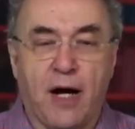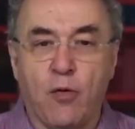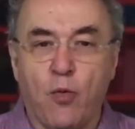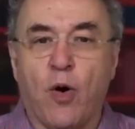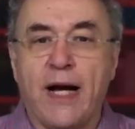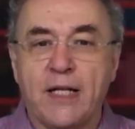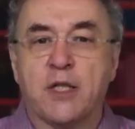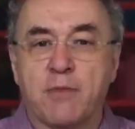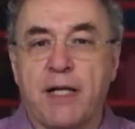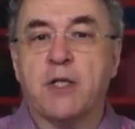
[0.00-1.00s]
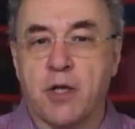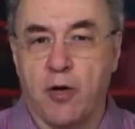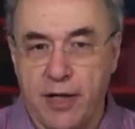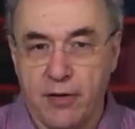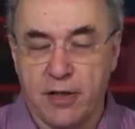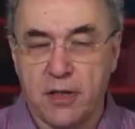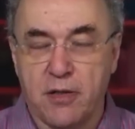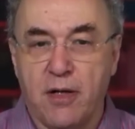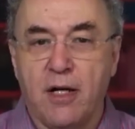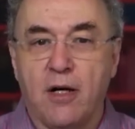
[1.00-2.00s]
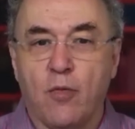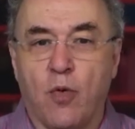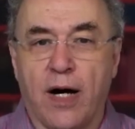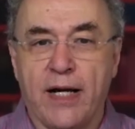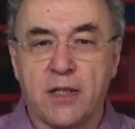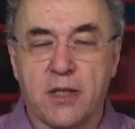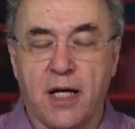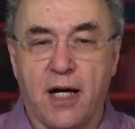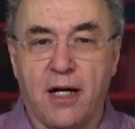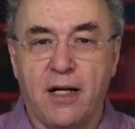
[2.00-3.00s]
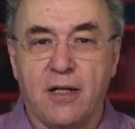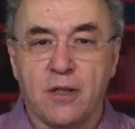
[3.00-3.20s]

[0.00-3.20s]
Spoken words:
why is space coherent? Why is there